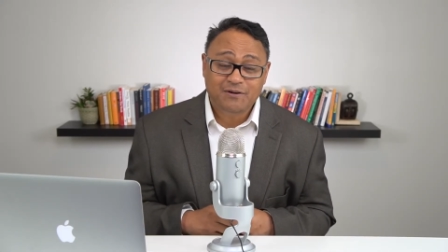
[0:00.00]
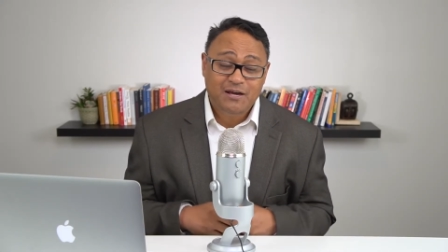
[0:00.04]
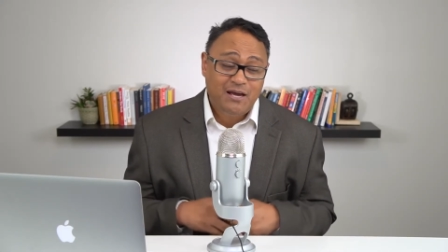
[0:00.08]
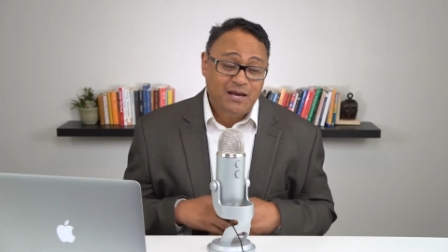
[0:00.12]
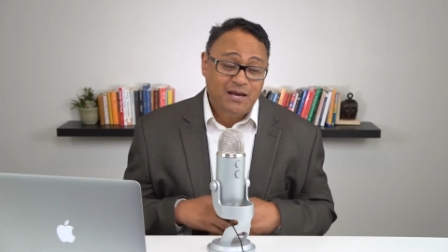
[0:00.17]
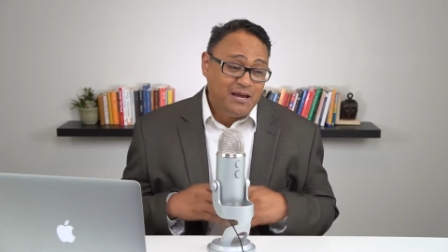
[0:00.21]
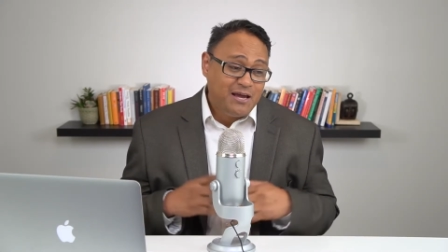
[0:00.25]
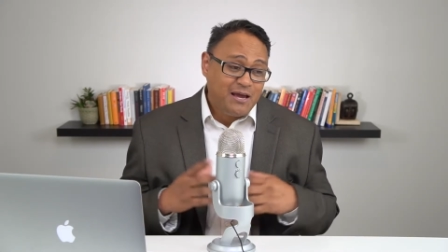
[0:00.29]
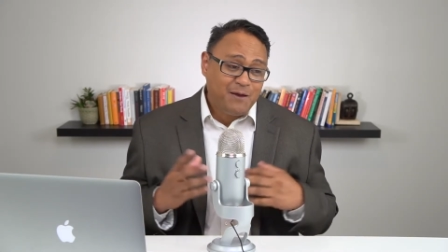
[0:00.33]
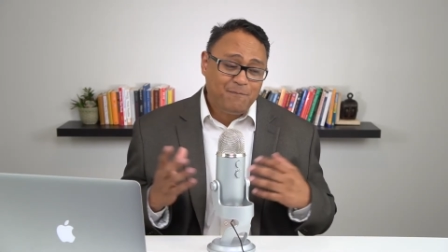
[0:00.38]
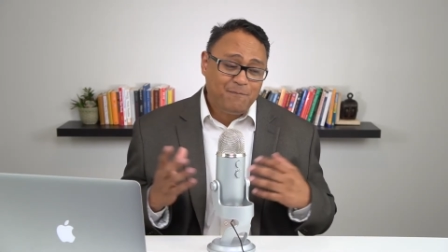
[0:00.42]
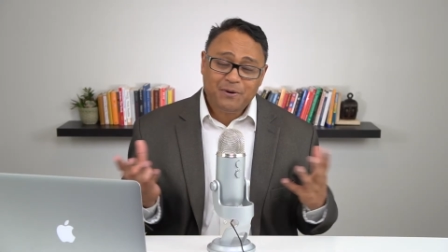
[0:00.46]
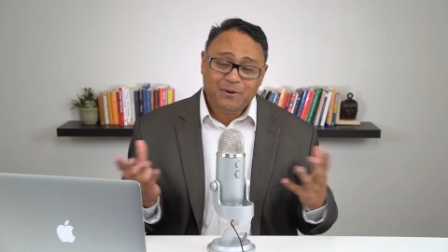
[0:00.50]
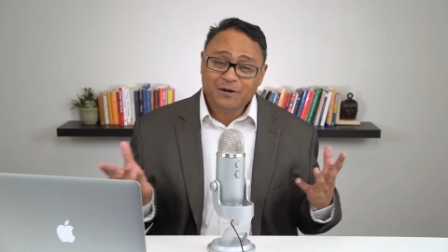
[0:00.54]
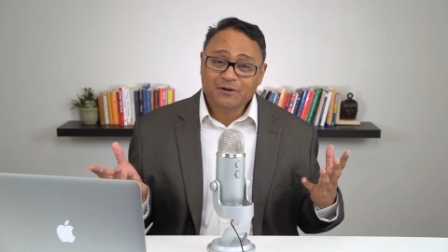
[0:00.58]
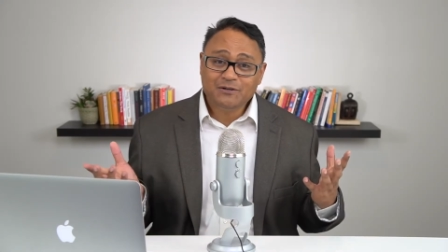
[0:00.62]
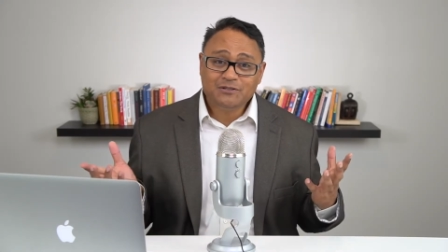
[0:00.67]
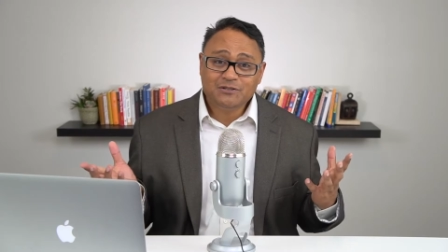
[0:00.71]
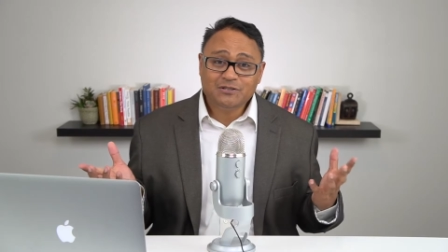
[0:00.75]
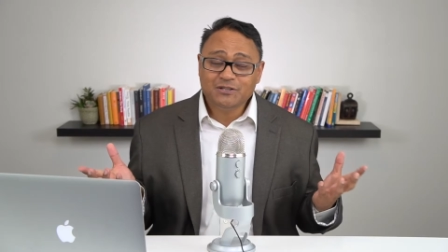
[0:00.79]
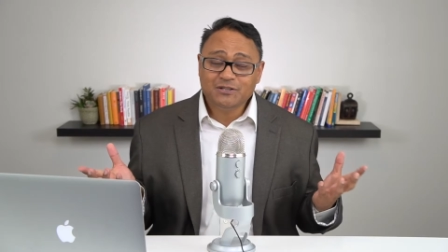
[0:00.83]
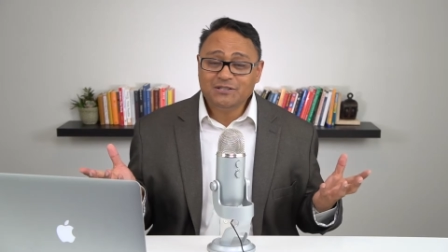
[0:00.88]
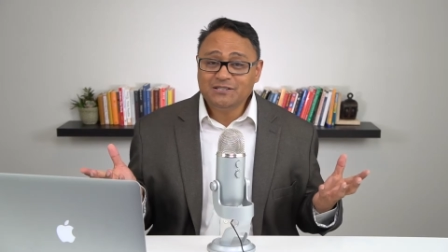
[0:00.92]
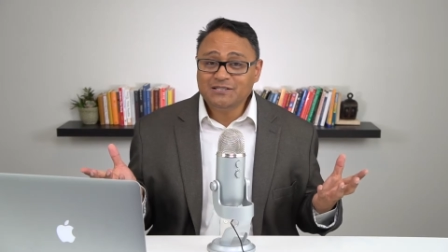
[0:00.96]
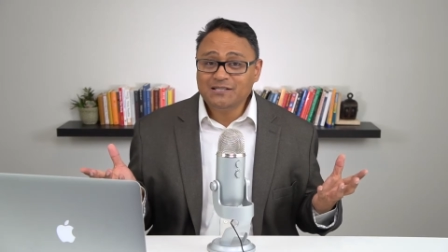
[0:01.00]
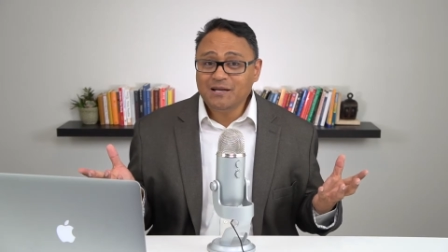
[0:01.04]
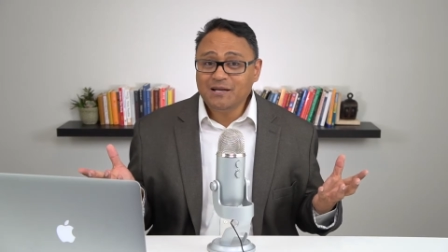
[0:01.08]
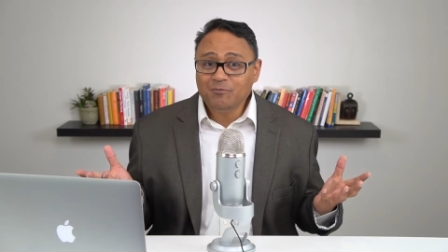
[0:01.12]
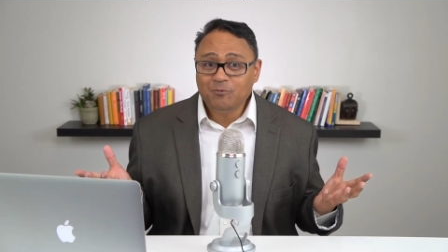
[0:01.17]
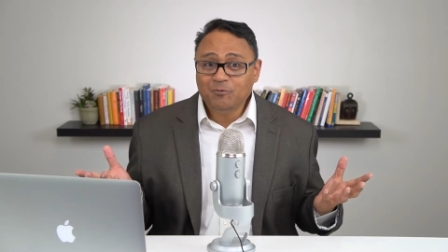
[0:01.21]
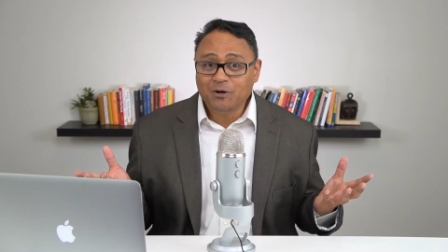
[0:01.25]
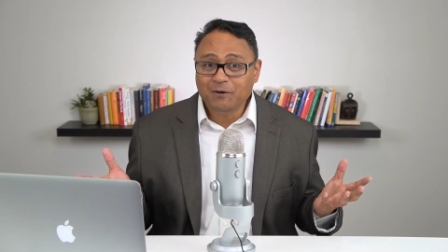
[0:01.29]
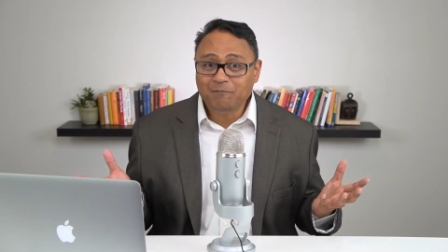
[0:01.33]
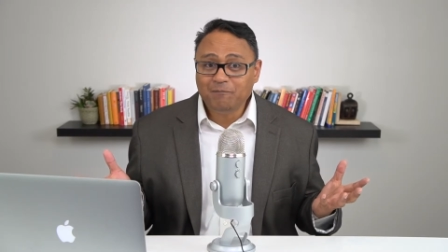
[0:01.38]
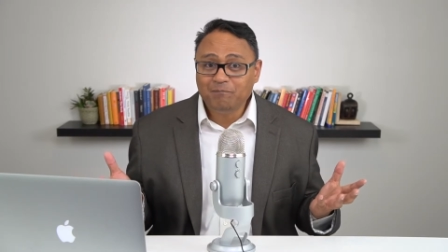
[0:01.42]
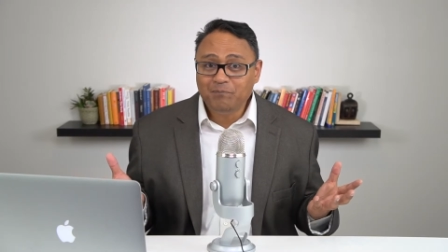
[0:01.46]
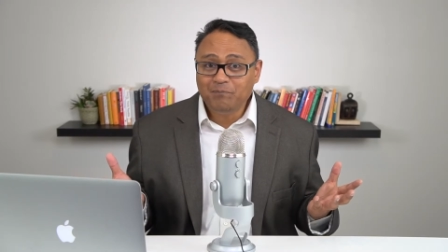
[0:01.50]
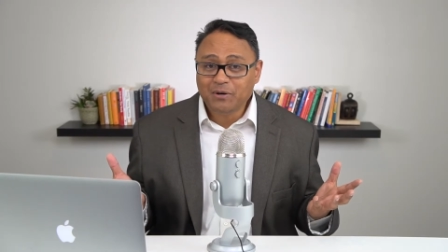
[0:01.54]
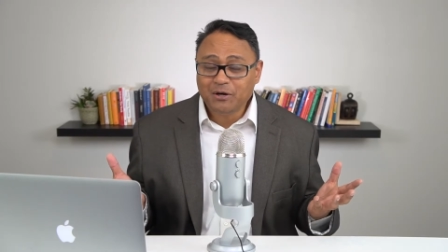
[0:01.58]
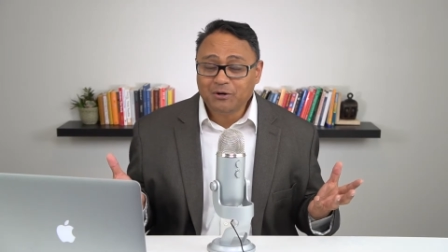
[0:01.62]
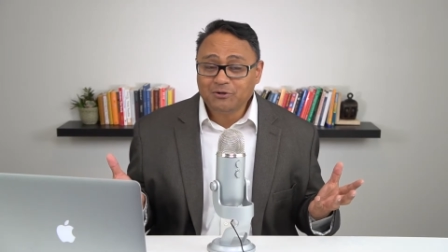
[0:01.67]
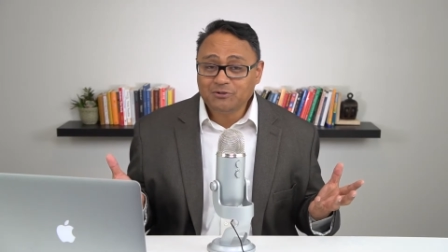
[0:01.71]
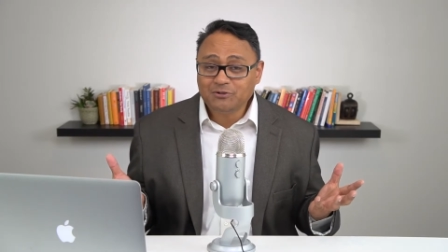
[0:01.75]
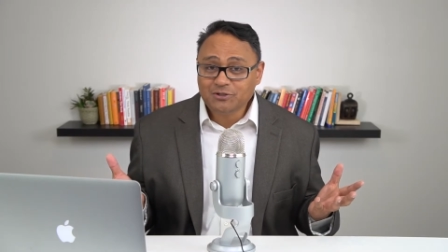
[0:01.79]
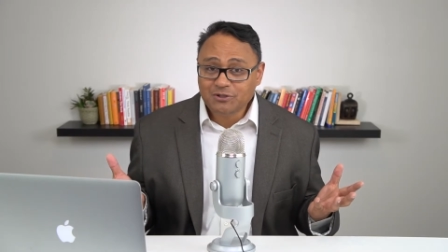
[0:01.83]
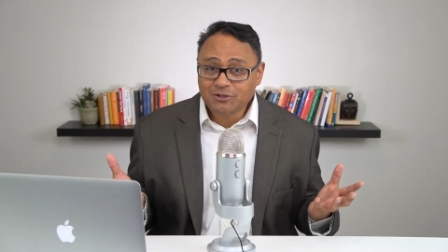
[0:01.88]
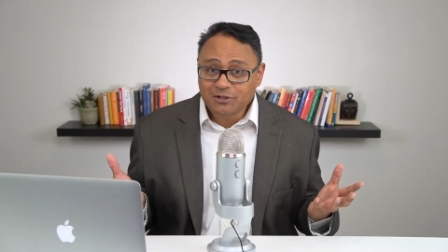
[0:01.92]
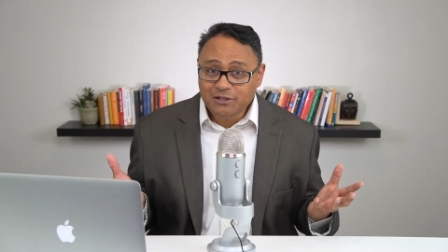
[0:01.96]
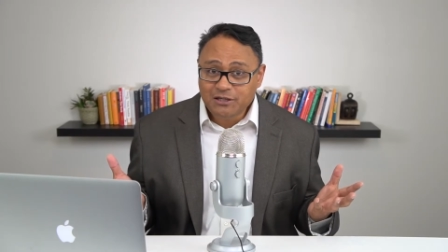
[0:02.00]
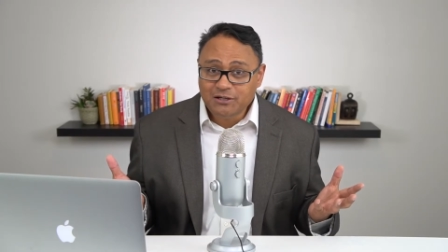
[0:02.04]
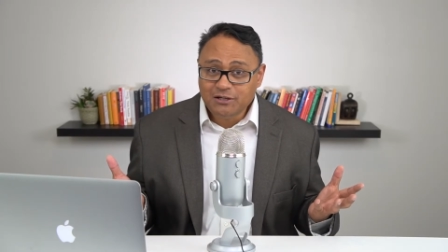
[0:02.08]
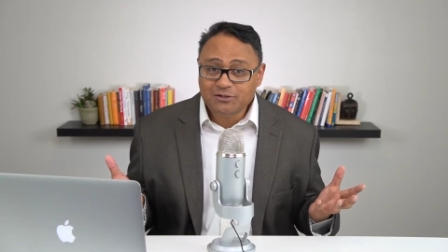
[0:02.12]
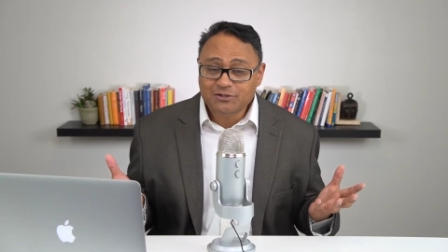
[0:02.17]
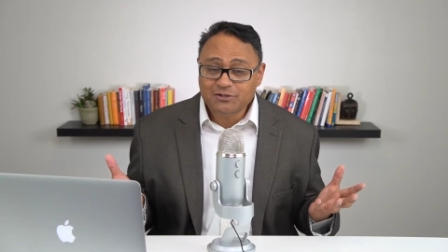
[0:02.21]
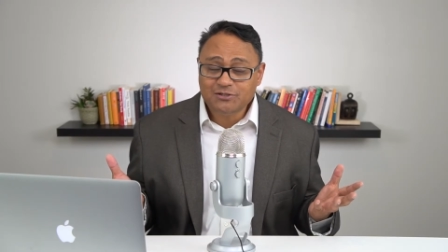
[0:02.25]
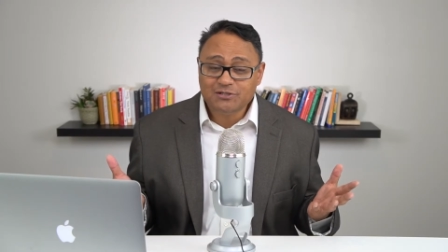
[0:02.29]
And parents are the same way. Parents are leaders,